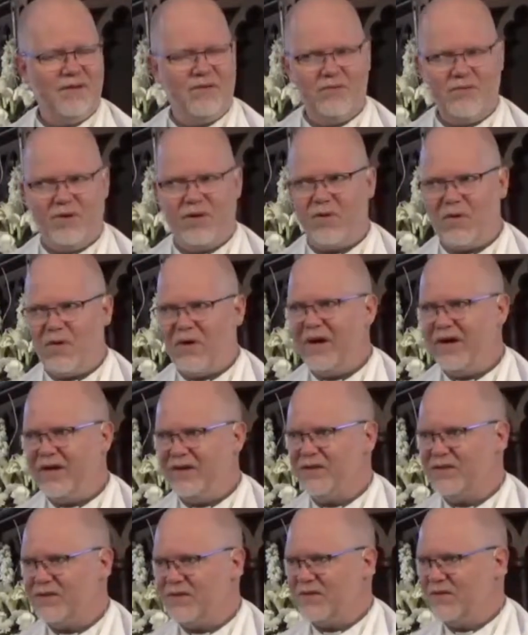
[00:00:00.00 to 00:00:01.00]

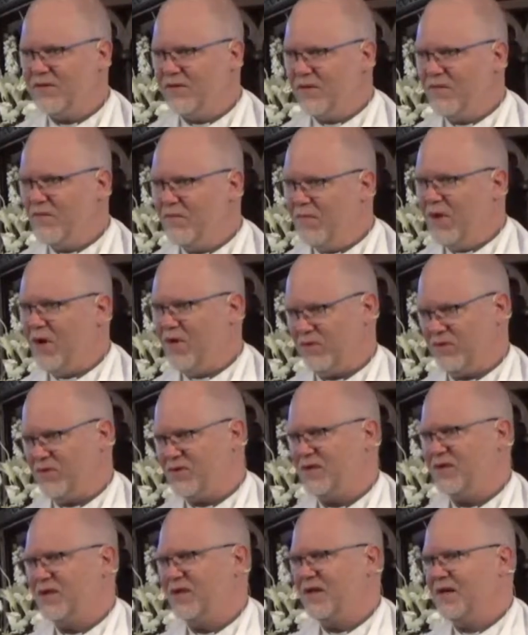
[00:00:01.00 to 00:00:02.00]
requires
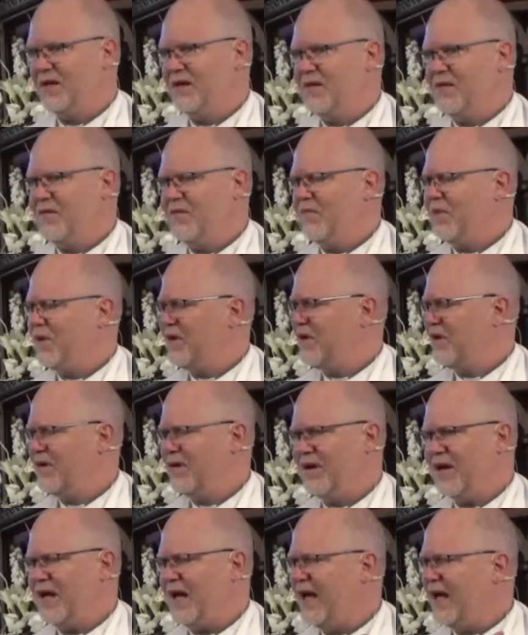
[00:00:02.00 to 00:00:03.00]
most. But
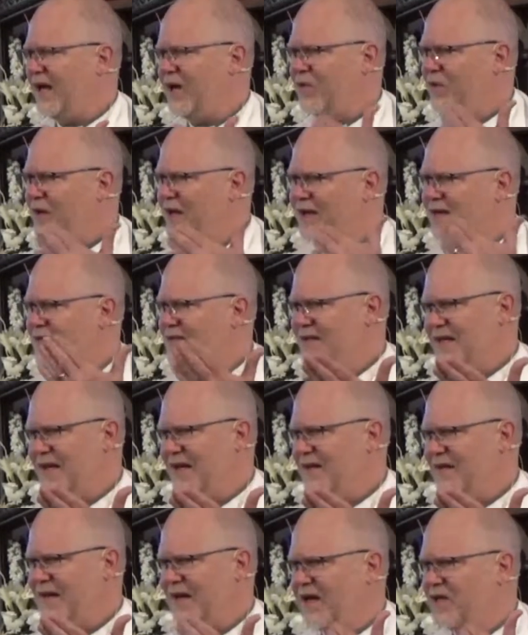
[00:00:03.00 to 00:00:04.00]
how do we
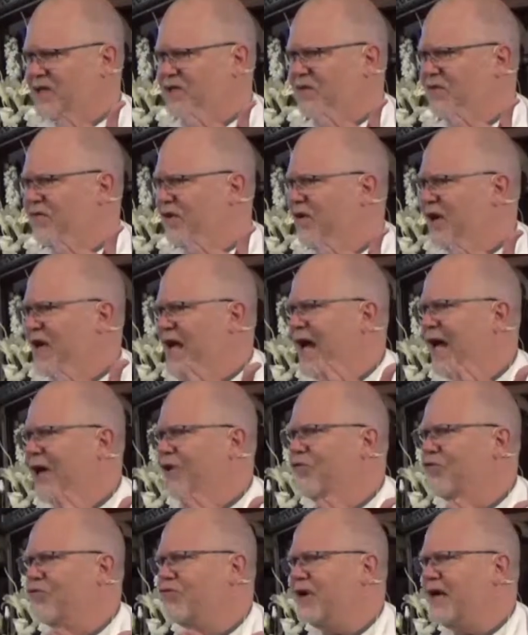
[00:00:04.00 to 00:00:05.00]
understand that? It's a very
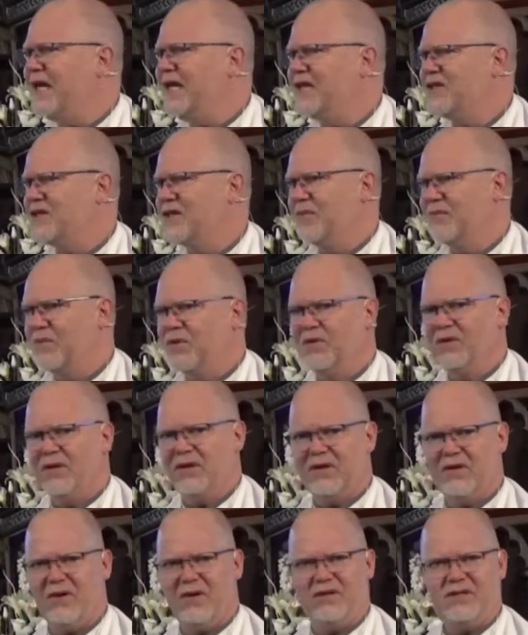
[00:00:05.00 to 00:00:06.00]
unreasonable
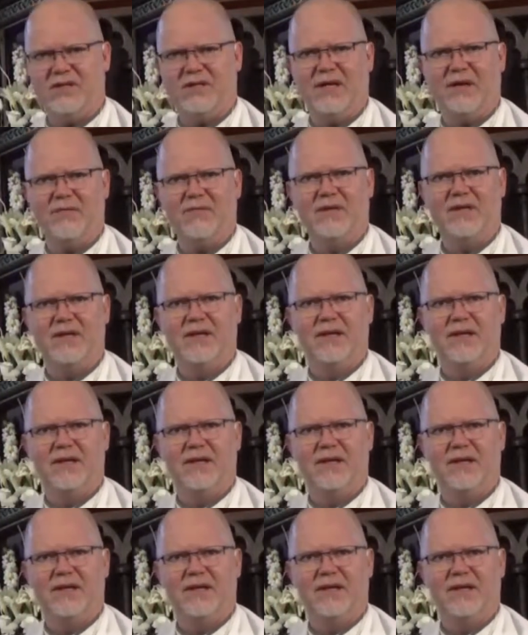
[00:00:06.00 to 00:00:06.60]
concept